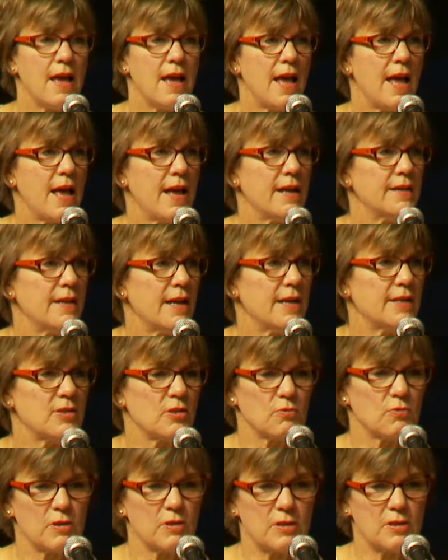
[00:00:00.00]
and
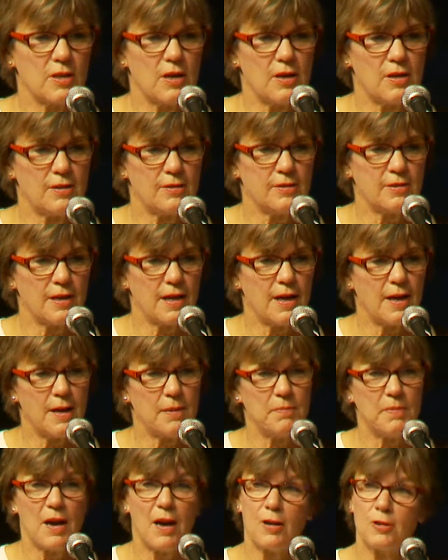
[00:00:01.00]
as a result
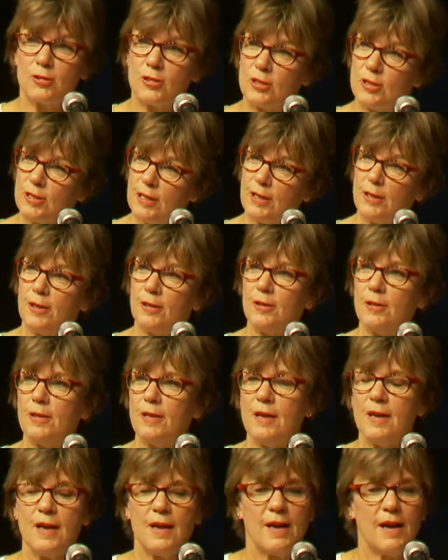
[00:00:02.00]
are still